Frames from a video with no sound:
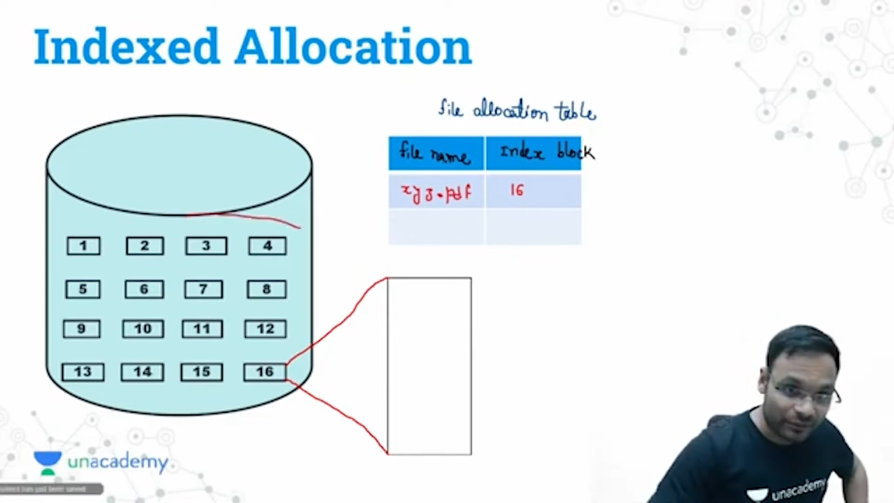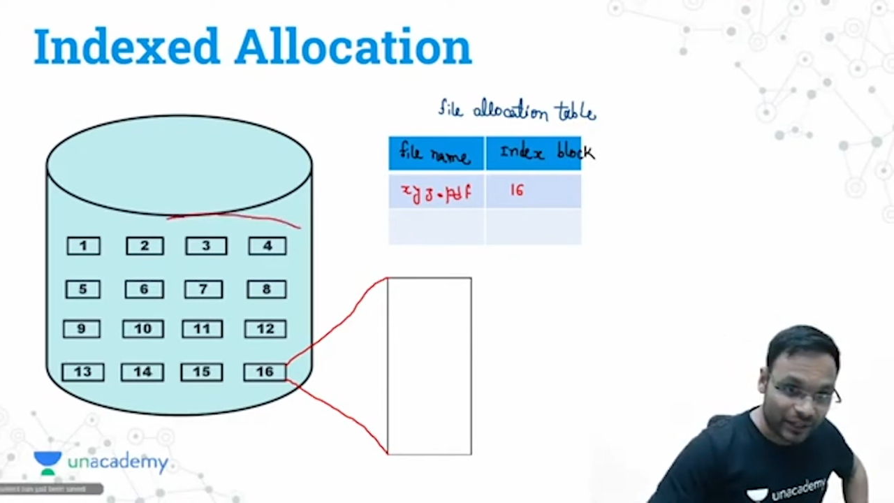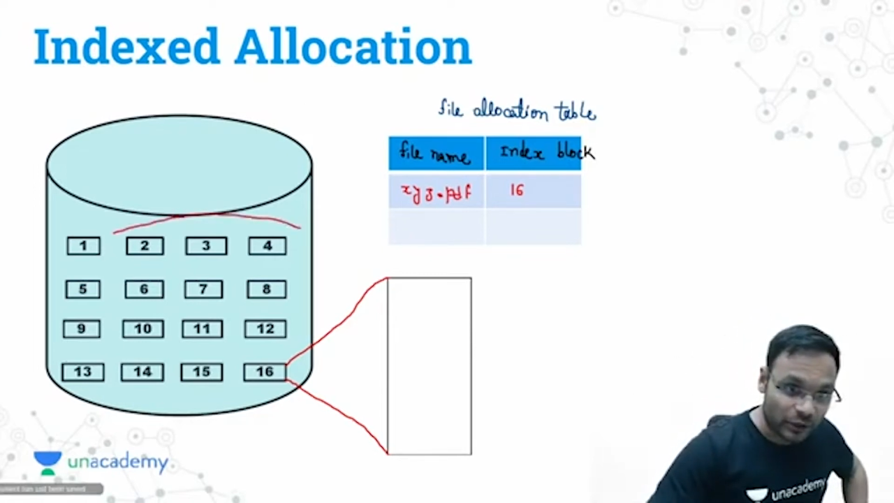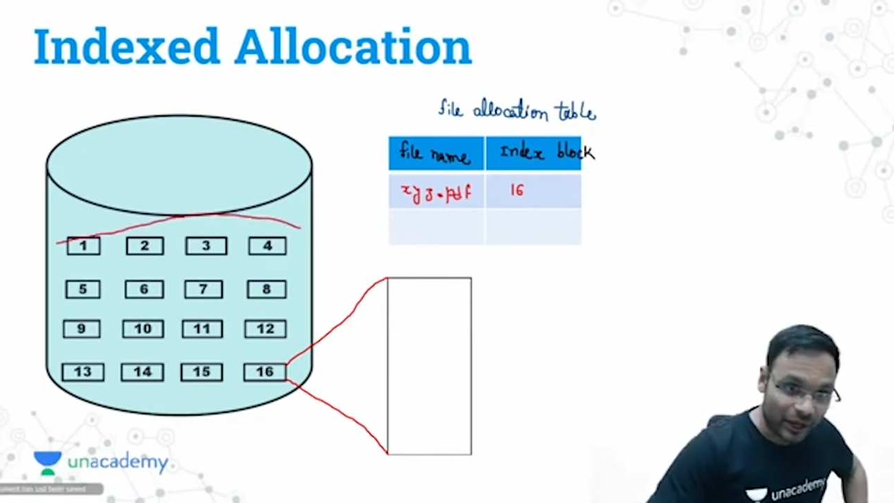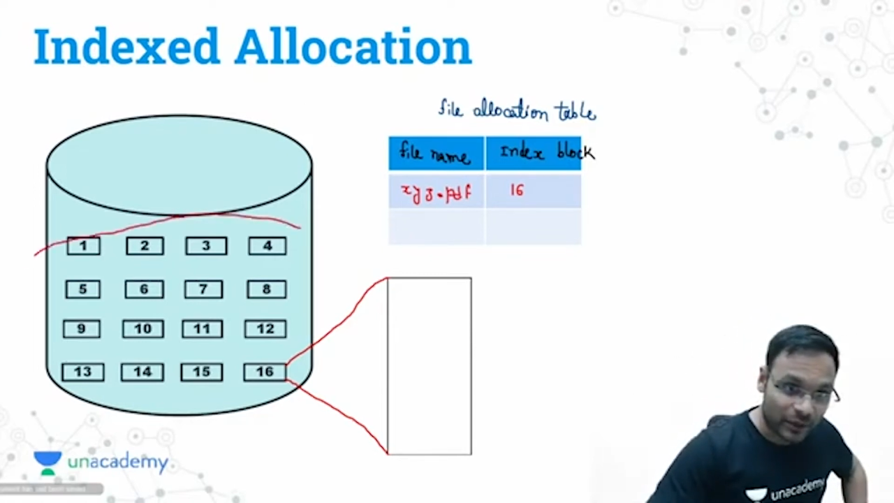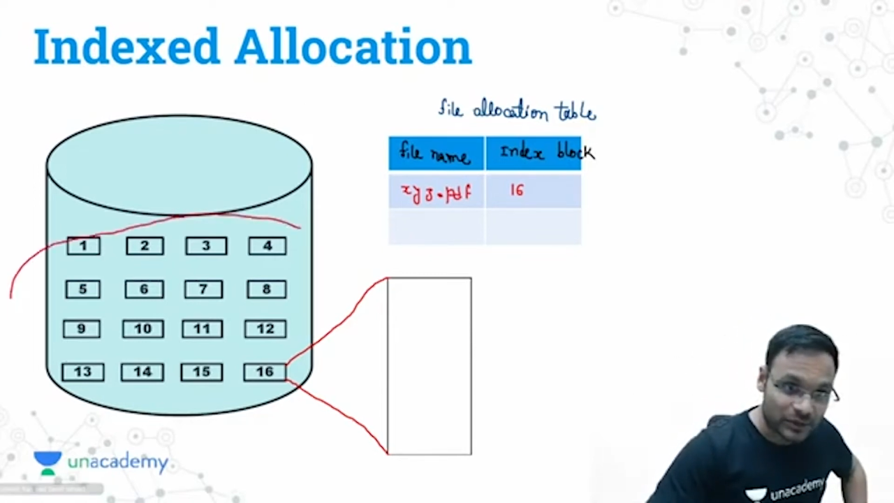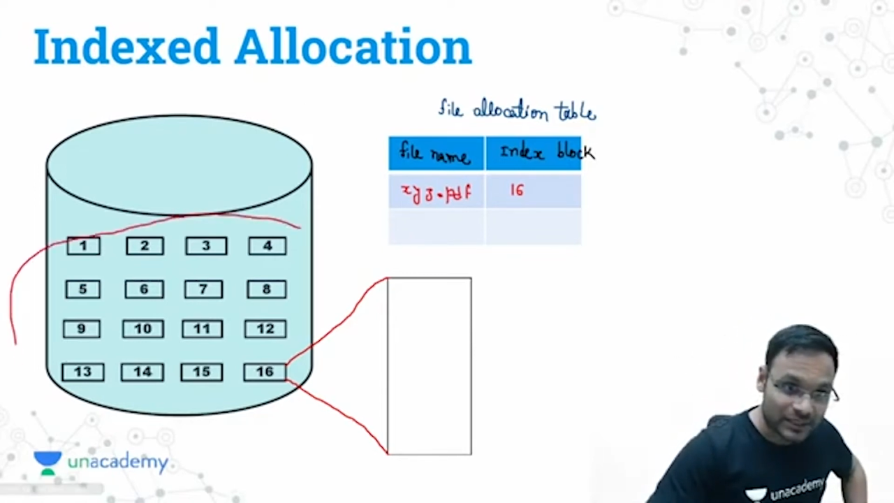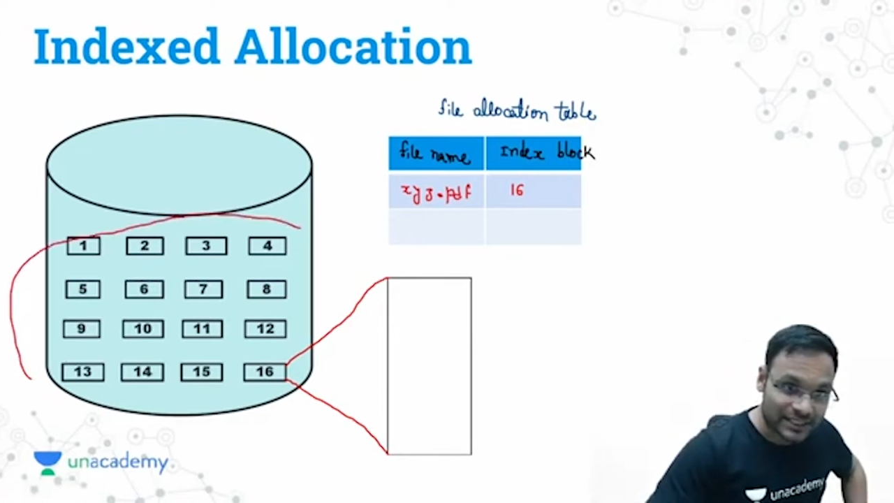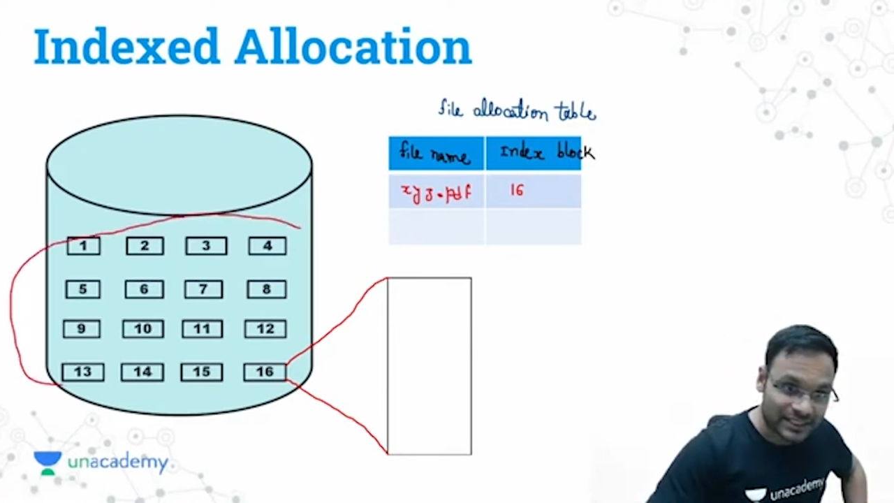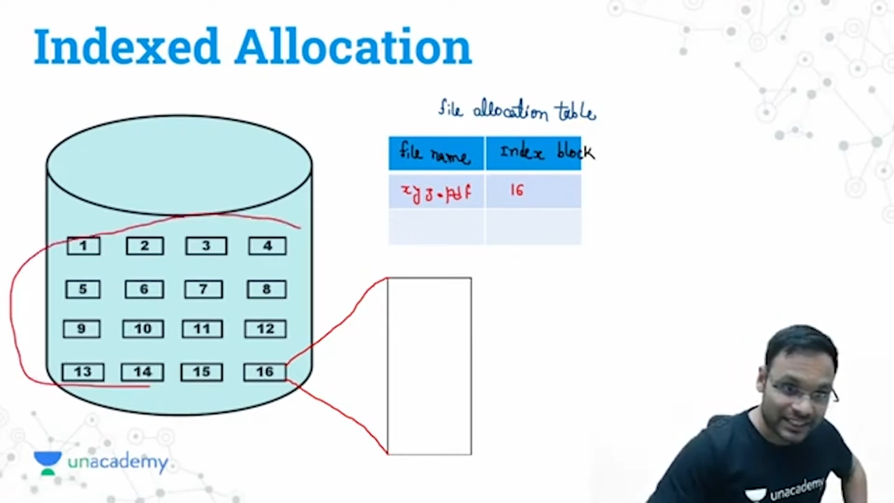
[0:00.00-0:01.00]
when you have
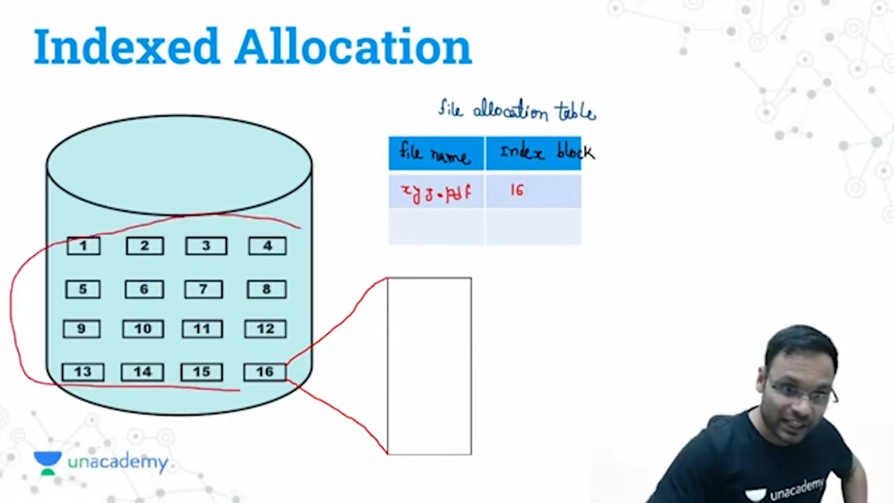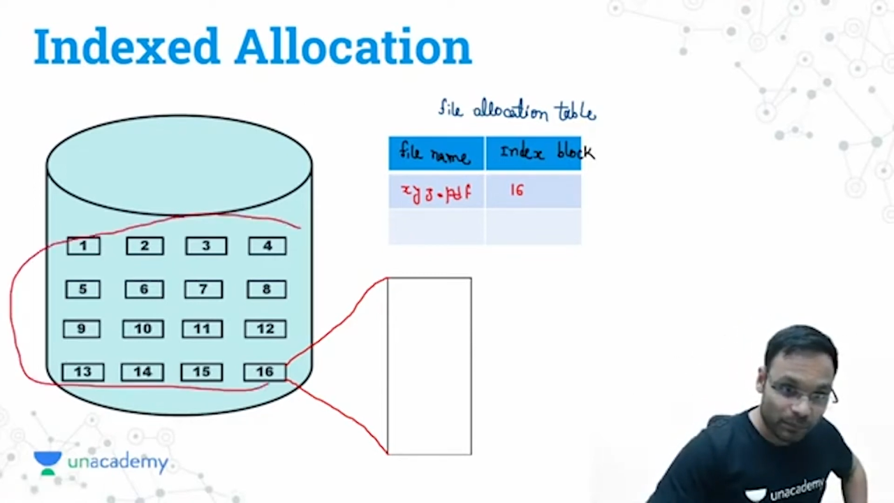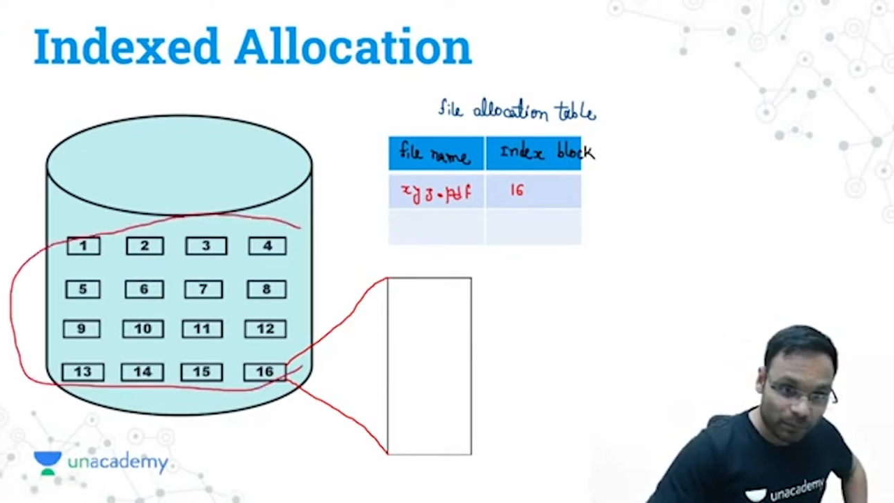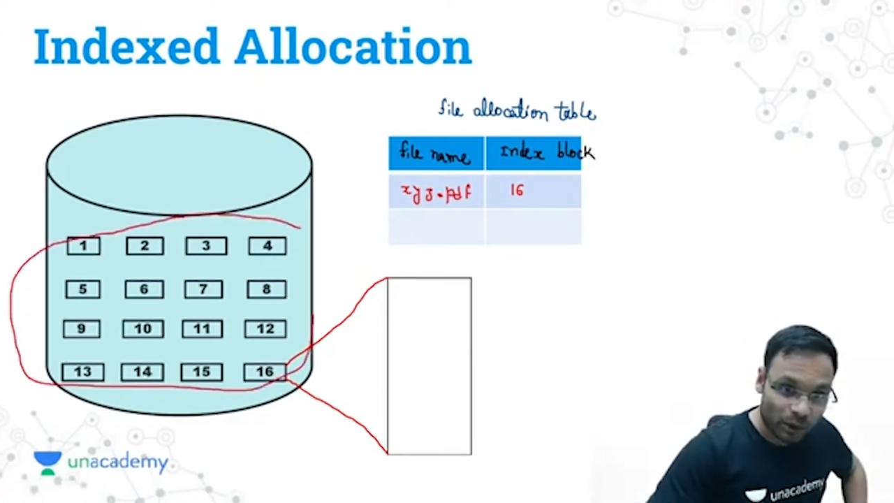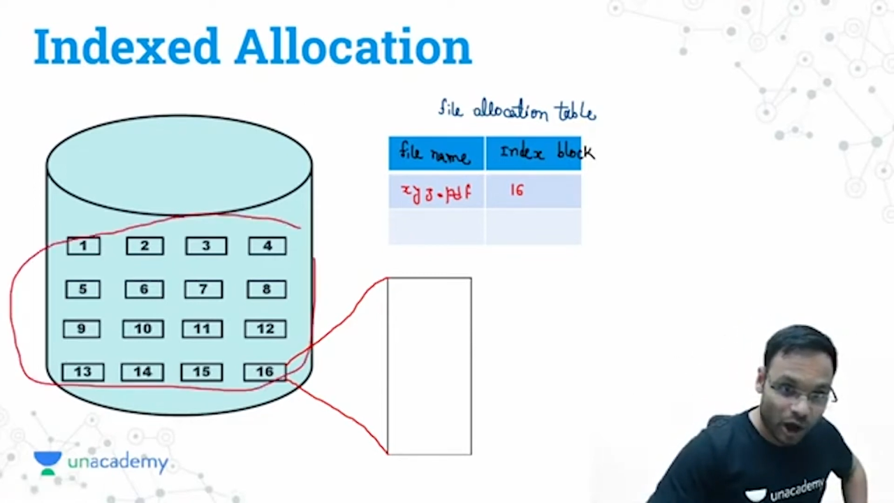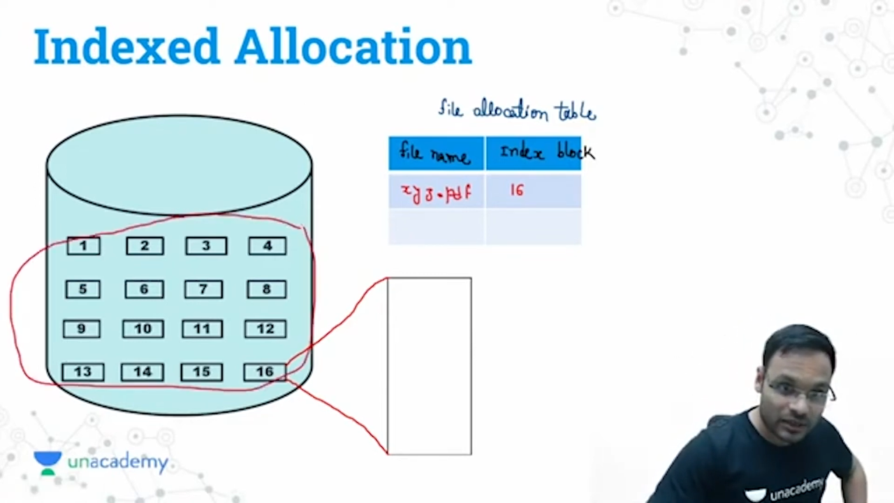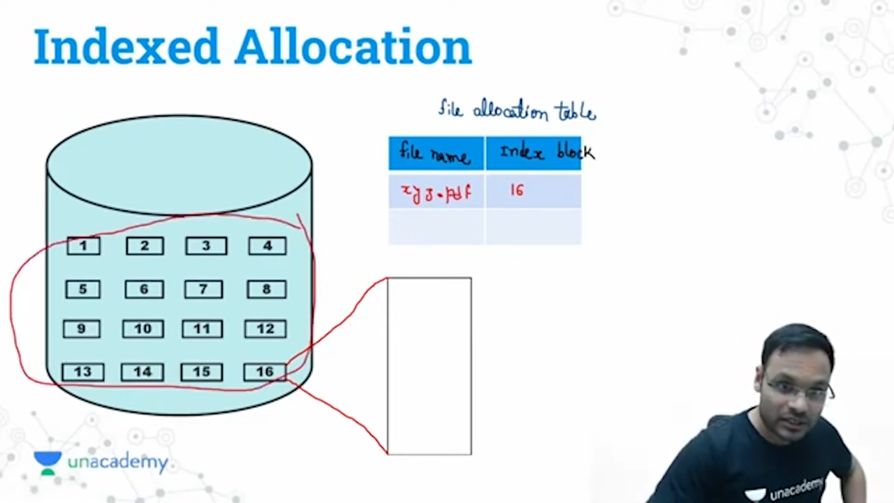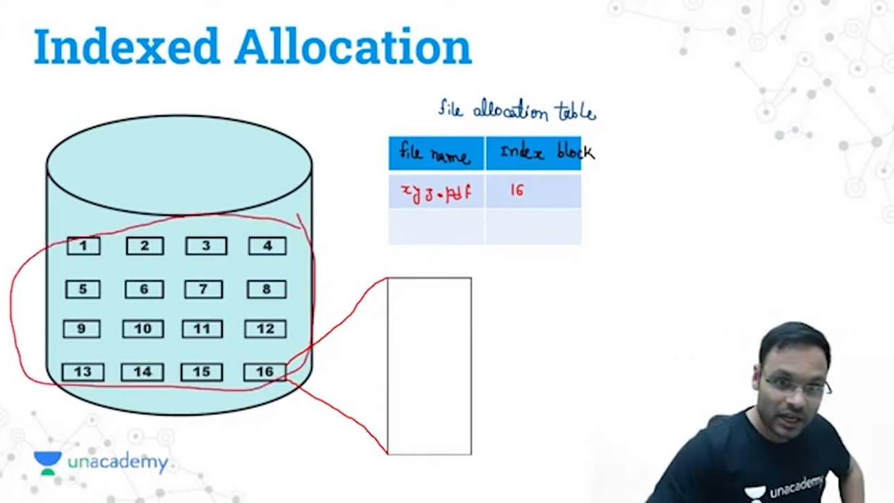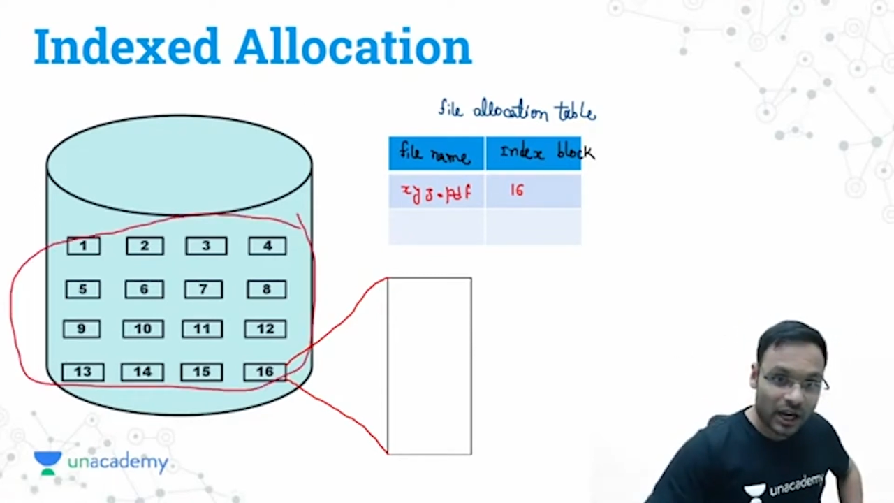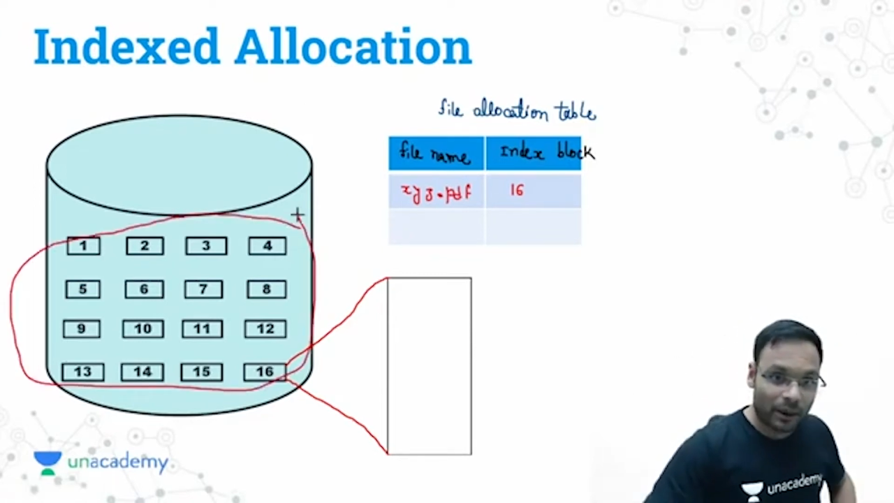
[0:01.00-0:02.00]
16 blocks,
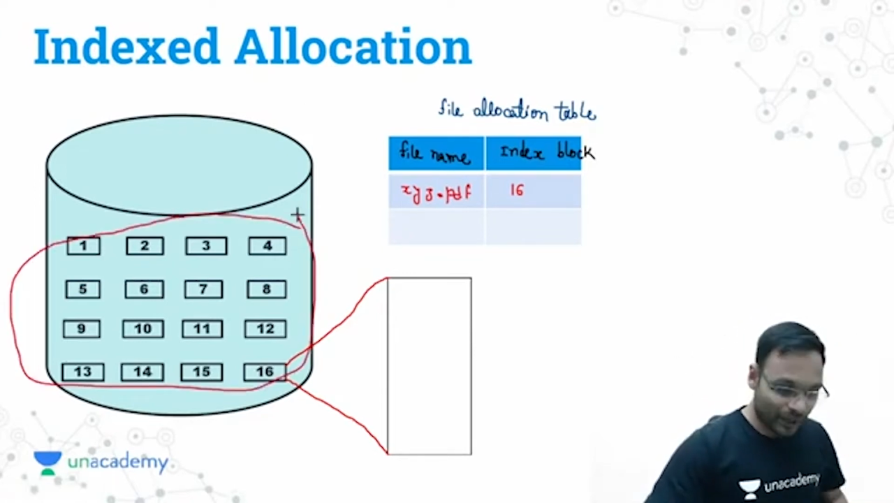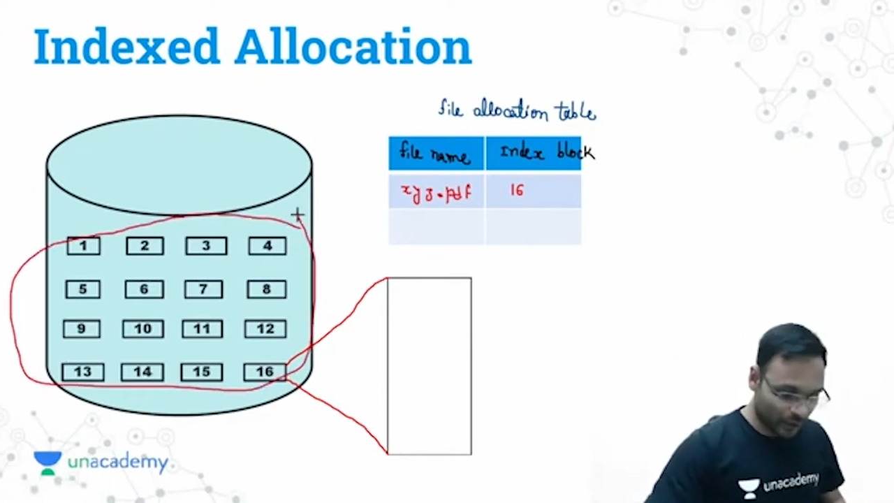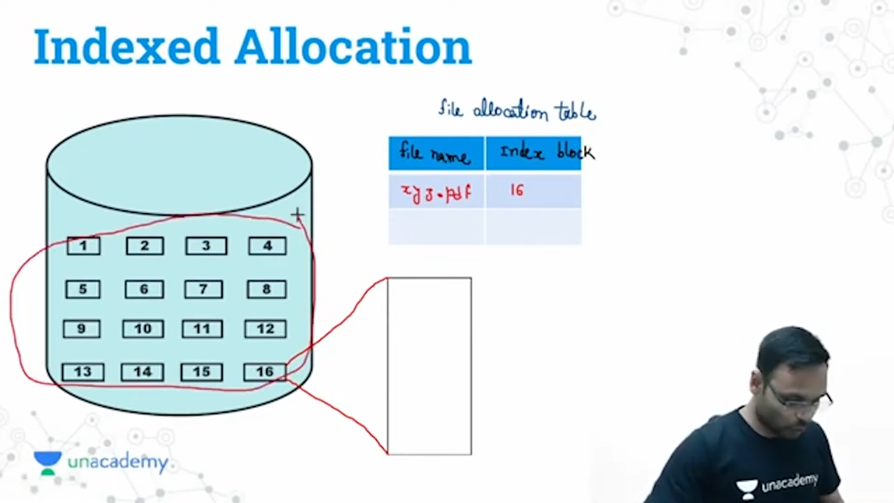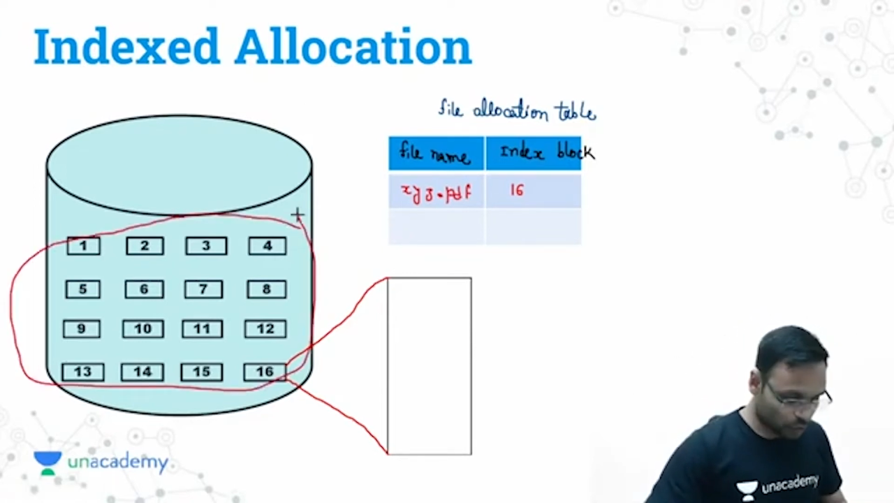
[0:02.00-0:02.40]
among those